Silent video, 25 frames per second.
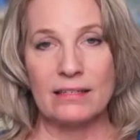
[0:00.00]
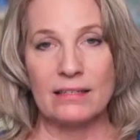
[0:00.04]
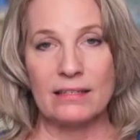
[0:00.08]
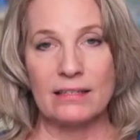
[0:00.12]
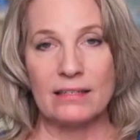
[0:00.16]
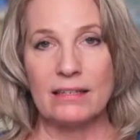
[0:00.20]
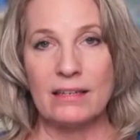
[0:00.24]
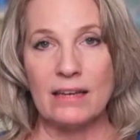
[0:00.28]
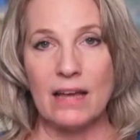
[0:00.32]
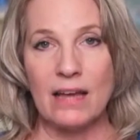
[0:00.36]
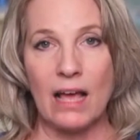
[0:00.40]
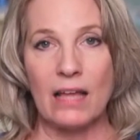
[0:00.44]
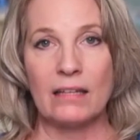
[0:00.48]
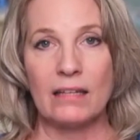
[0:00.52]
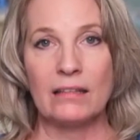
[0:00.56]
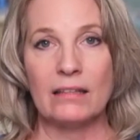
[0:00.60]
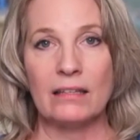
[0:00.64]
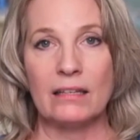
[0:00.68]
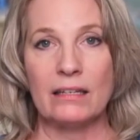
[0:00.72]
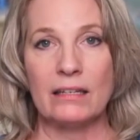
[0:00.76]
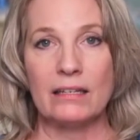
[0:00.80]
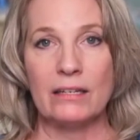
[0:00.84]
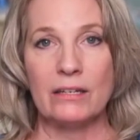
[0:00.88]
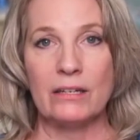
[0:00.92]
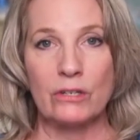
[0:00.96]

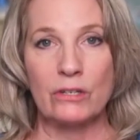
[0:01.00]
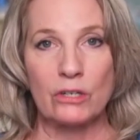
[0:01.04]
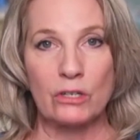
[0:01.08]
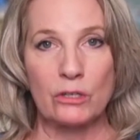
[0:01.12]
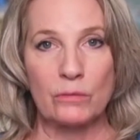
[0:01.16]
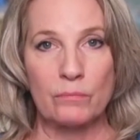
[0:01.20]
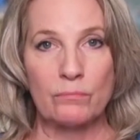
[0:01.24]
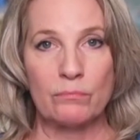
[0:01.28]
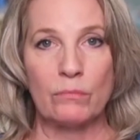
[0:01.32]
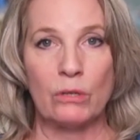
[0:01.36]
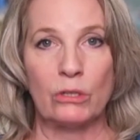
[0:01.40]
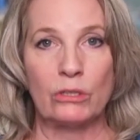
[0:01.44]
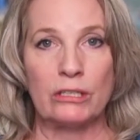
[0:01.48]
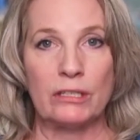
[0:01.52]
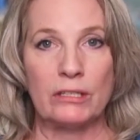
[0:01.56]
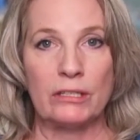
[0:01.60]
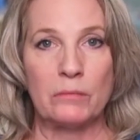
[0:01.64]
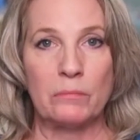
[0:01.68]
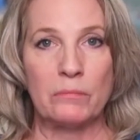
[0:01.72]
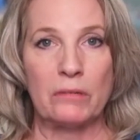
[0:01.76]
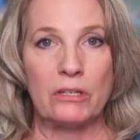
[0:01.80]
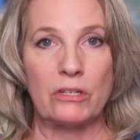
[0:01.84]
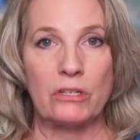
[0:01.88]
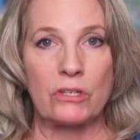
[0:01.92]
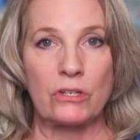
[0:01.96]
nonlinear,
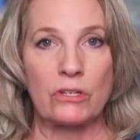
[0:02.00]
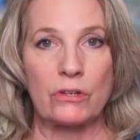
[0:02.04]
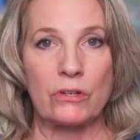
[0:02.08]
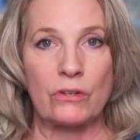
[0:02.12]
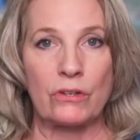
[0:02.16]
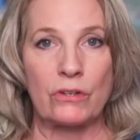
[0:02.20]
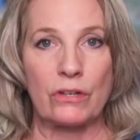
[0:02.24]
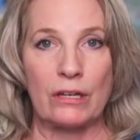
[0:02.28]
multidimensional